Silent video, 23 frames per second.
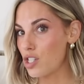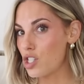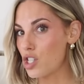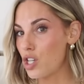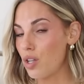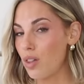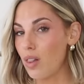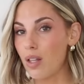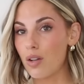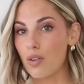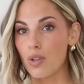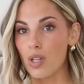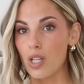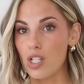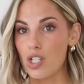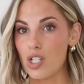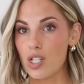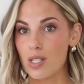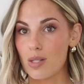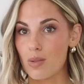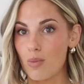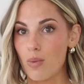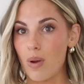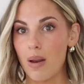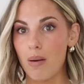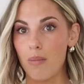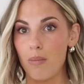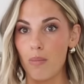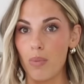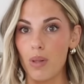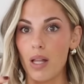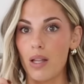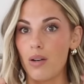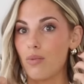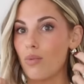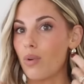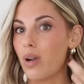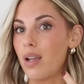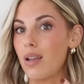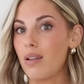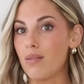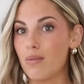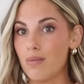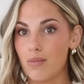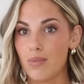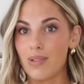She literally just went blunt
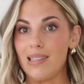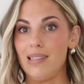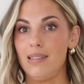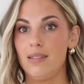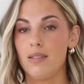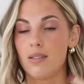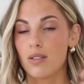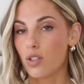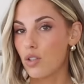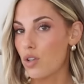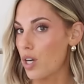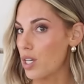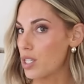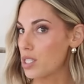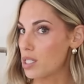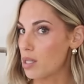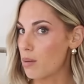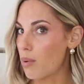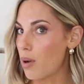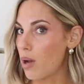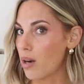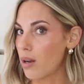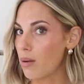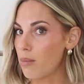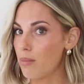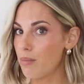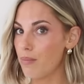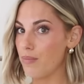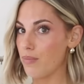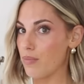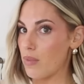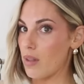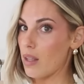right across the bottom,